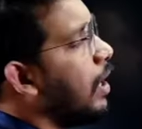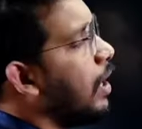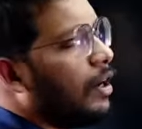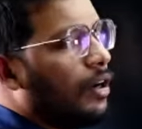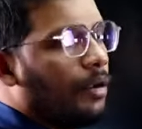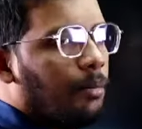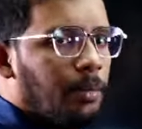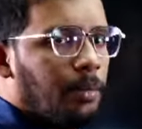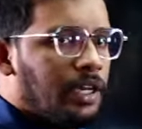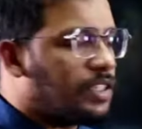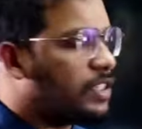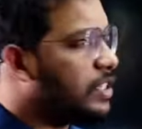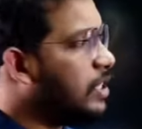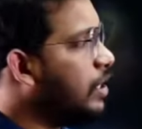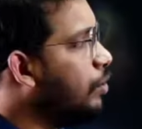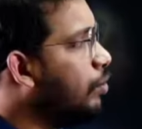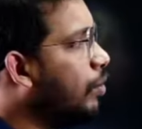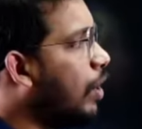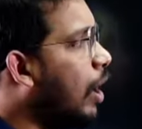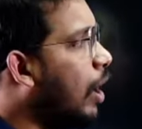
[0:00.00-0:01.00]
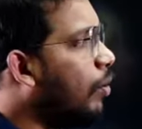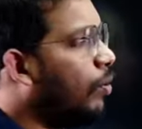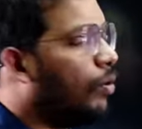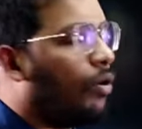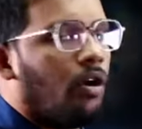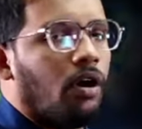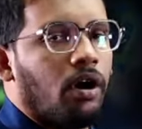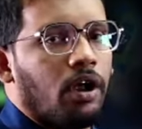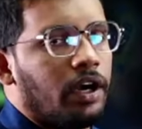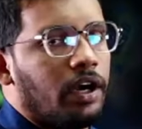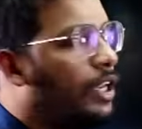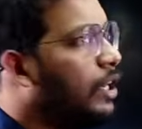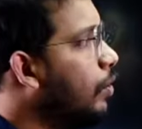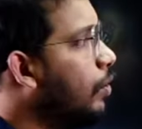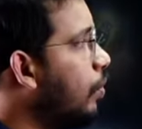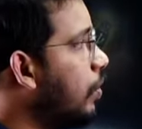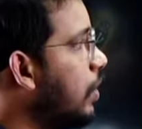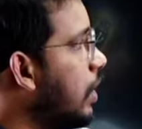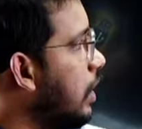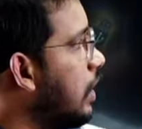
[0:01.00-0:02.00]
And ministry you have already
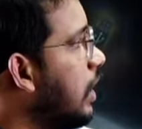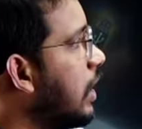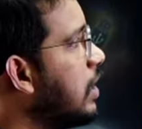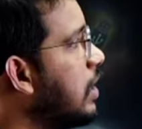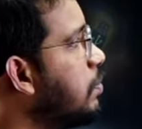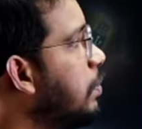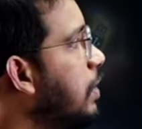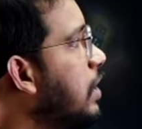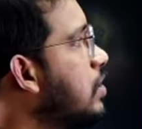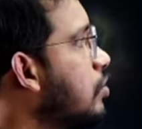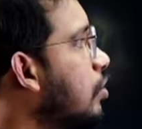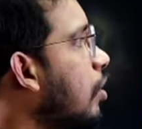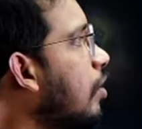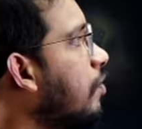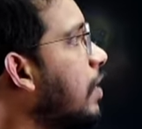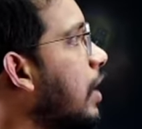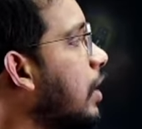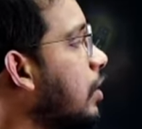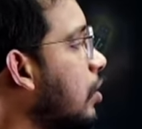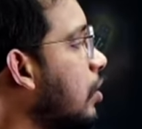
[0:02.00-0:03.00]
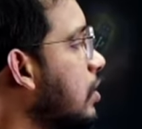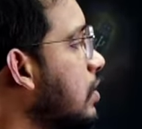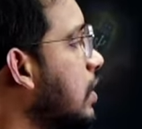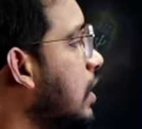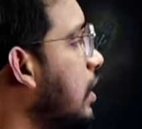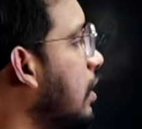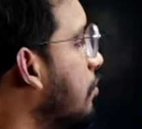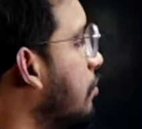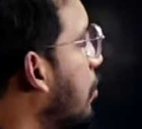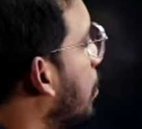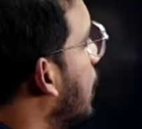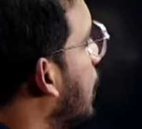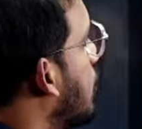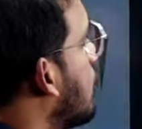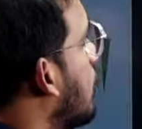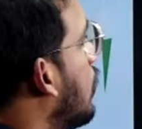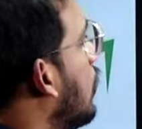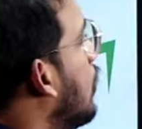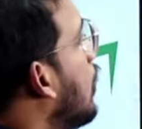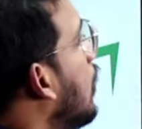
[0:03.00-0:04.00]
noted, that is Ministry of Electronics and
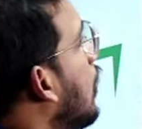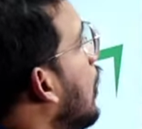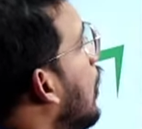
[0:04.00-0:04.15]
Information.